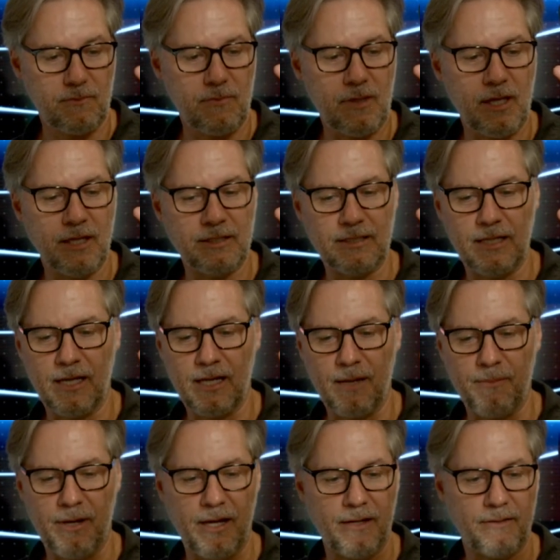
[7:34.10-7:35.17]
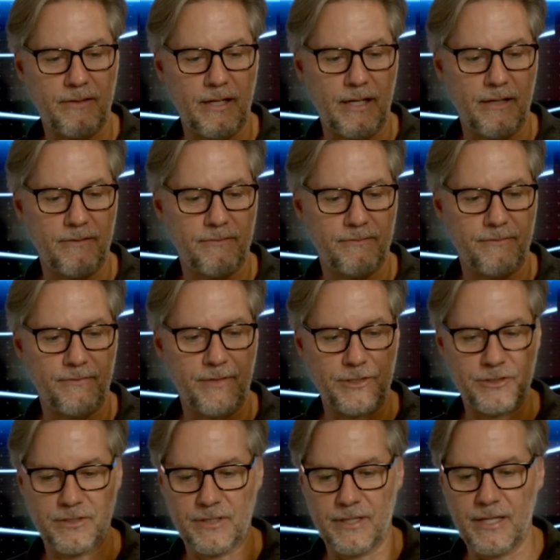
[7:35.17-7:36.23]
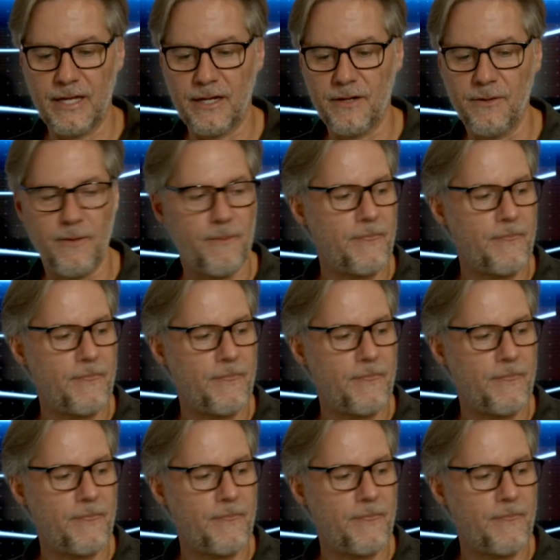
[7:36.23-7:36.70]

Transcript: You see I got my features in there.